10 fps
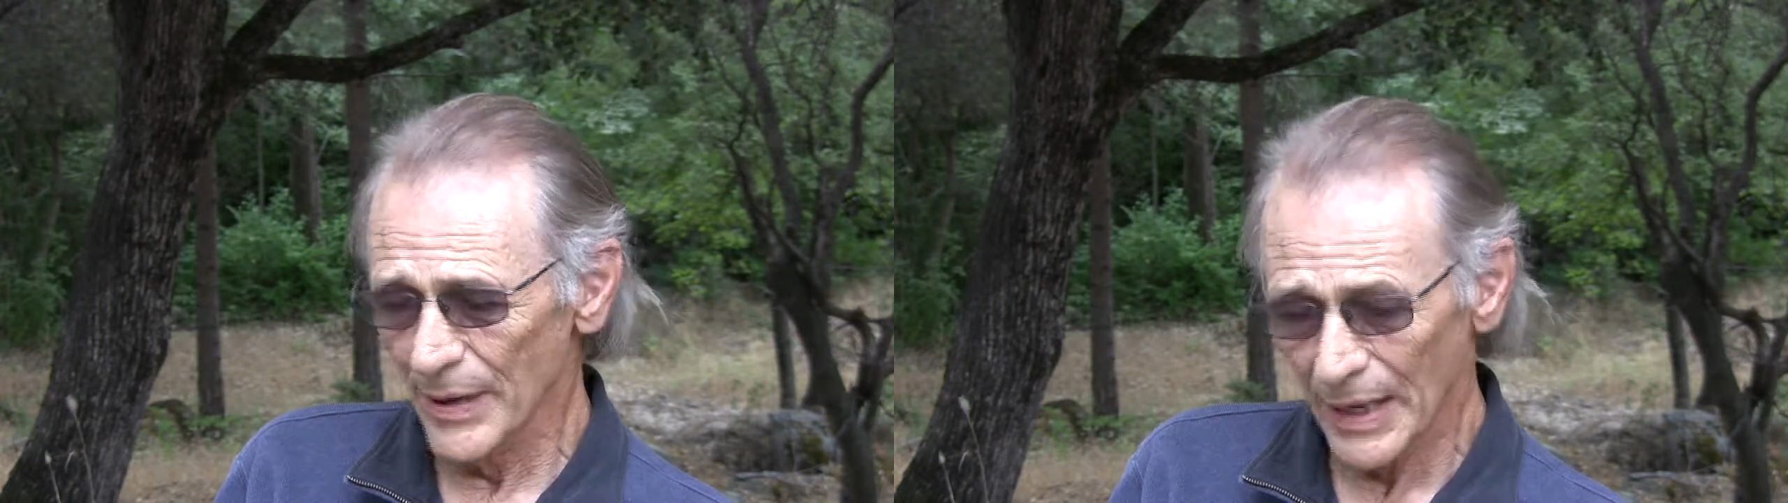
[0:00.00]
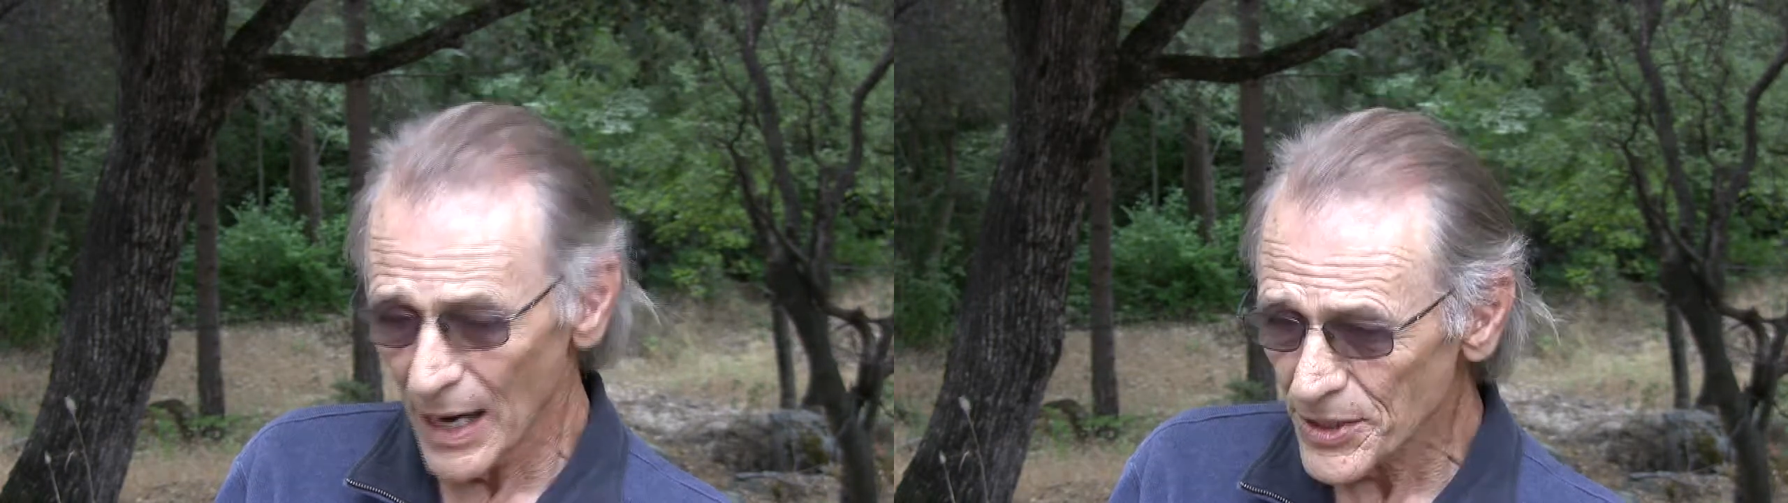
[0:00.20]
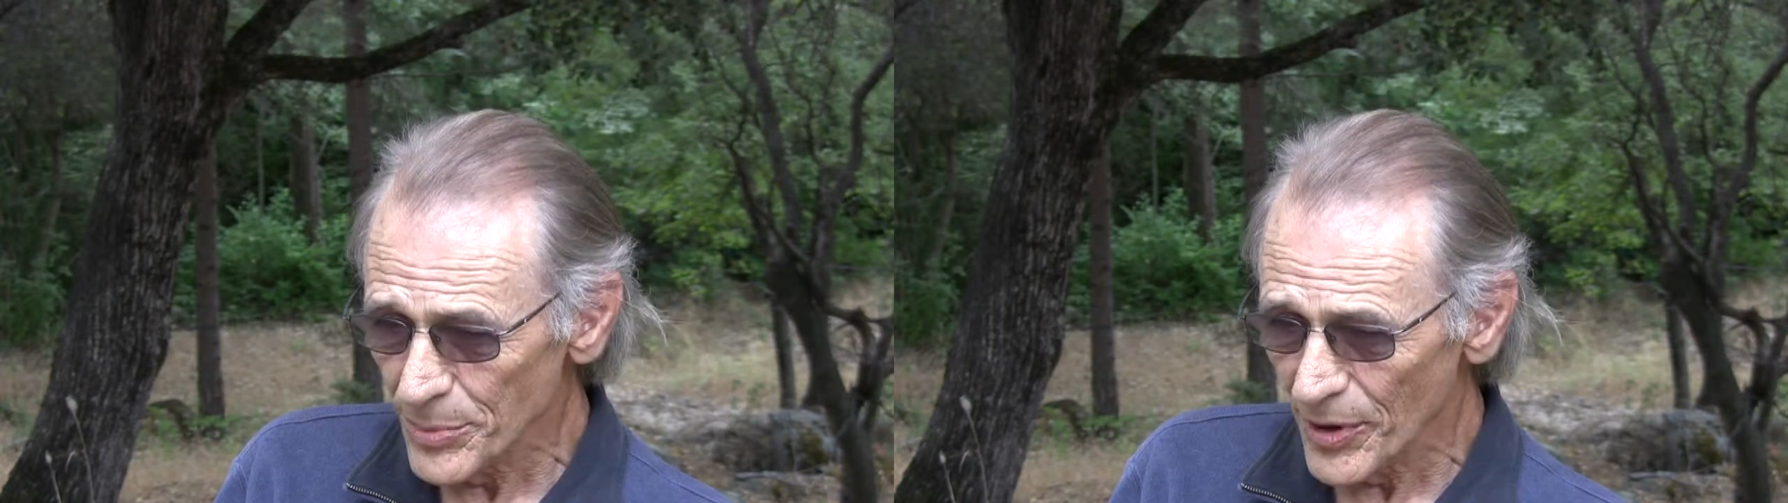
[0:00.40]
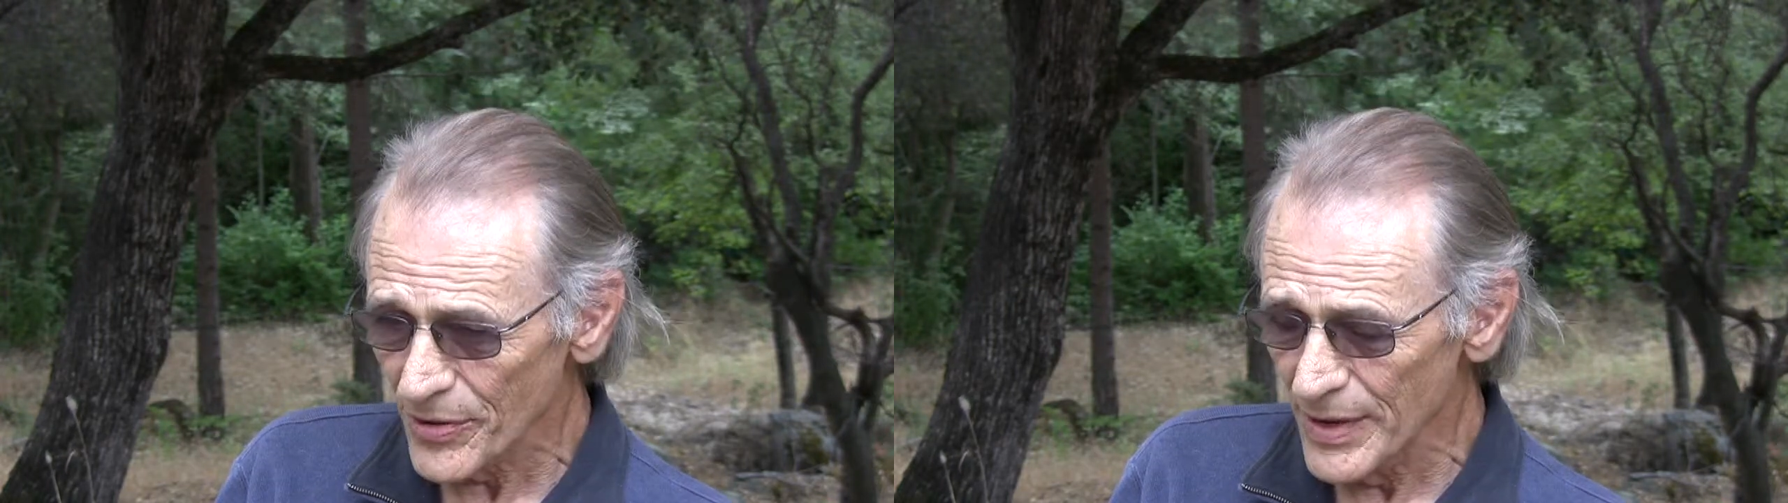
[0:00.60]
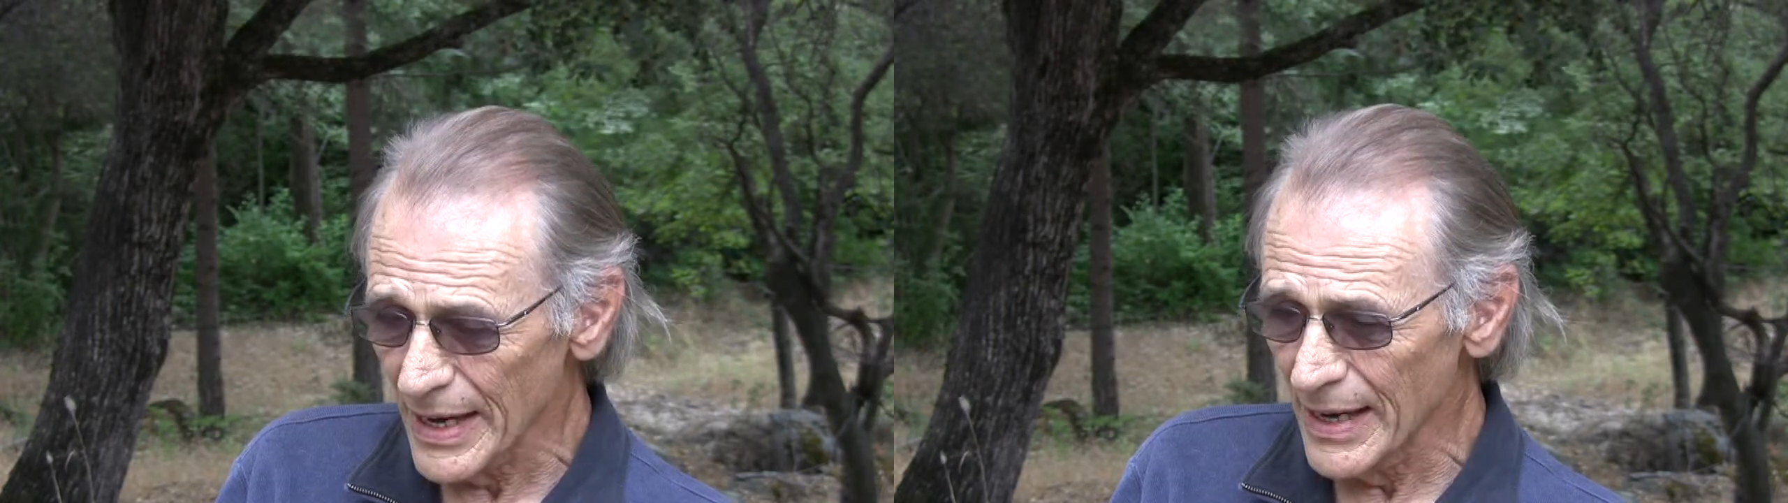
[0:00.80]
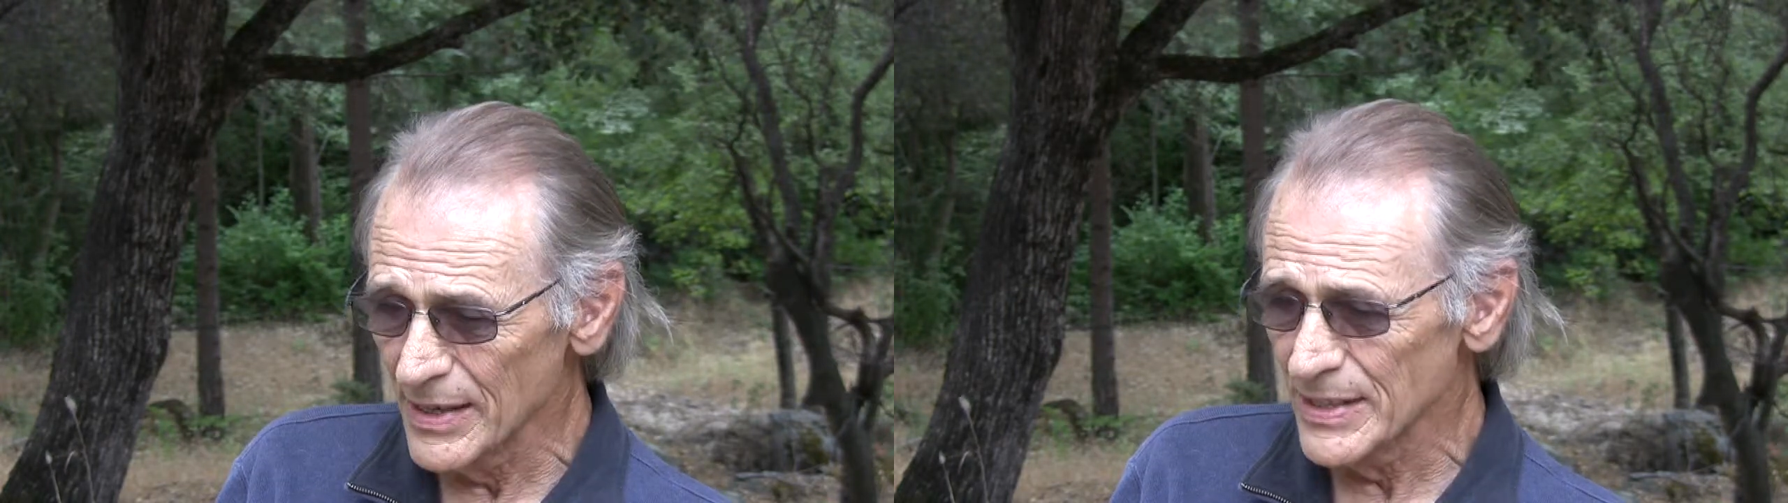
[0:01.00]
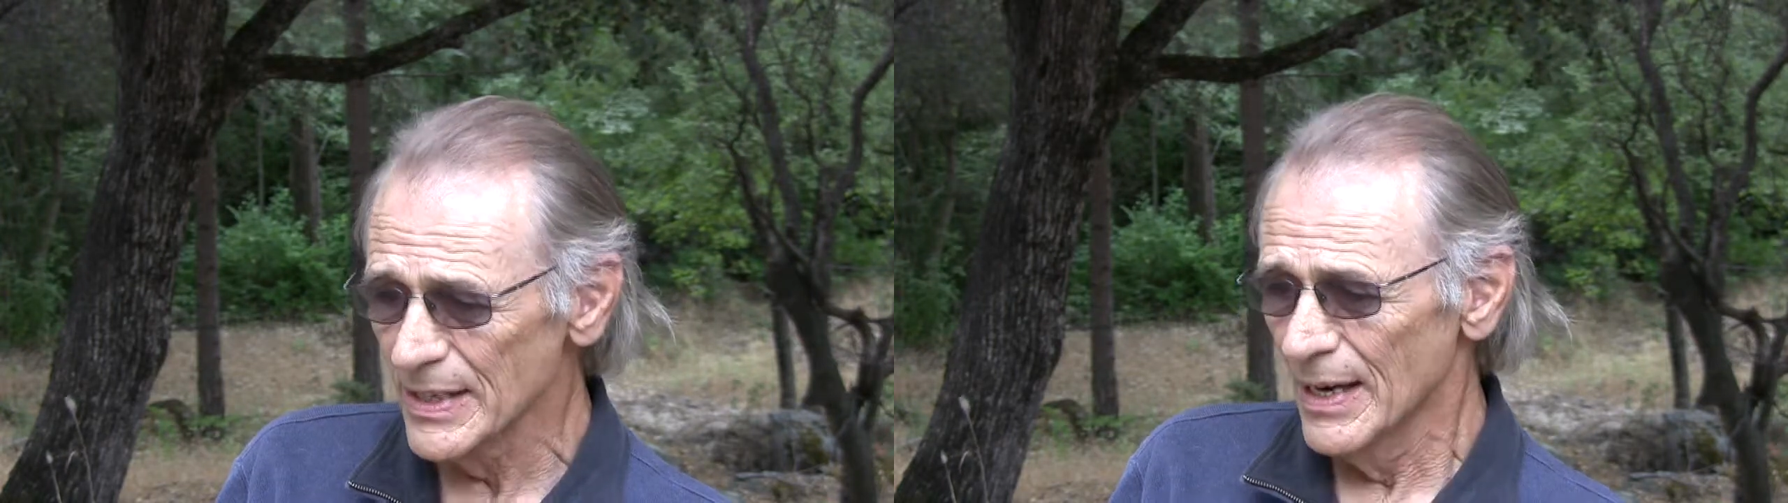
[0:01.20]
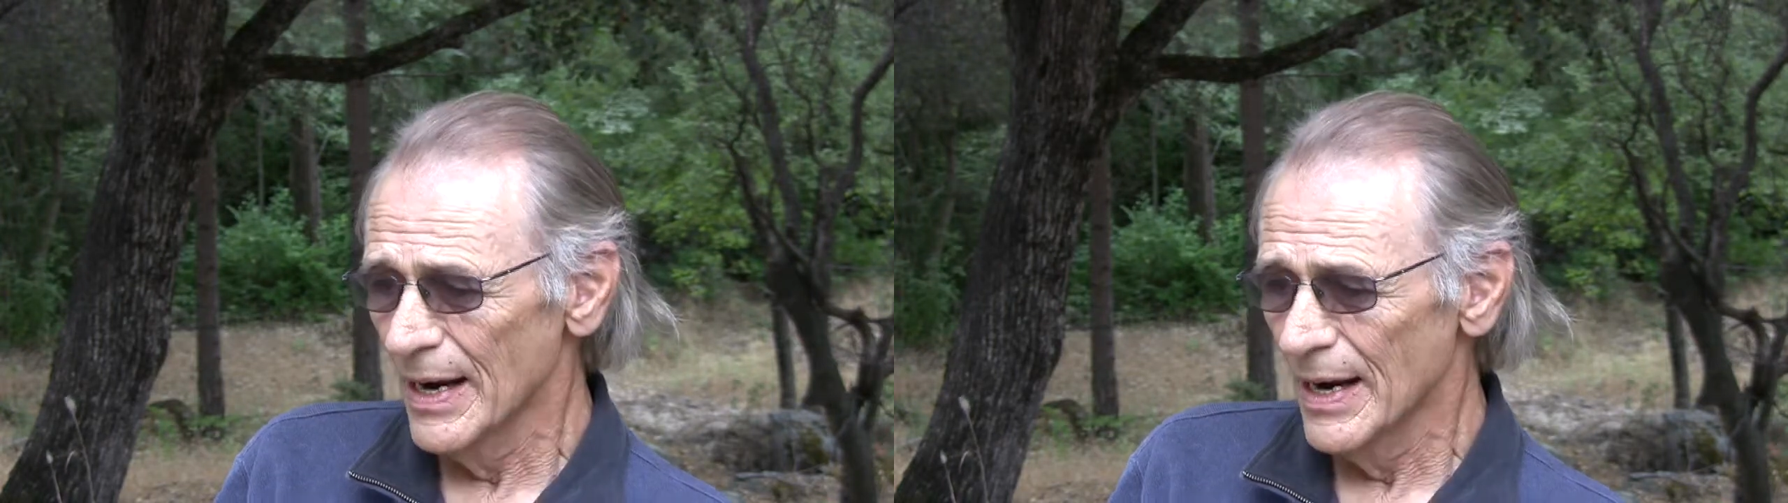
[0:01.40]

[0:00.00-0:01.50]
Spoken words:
customer's needs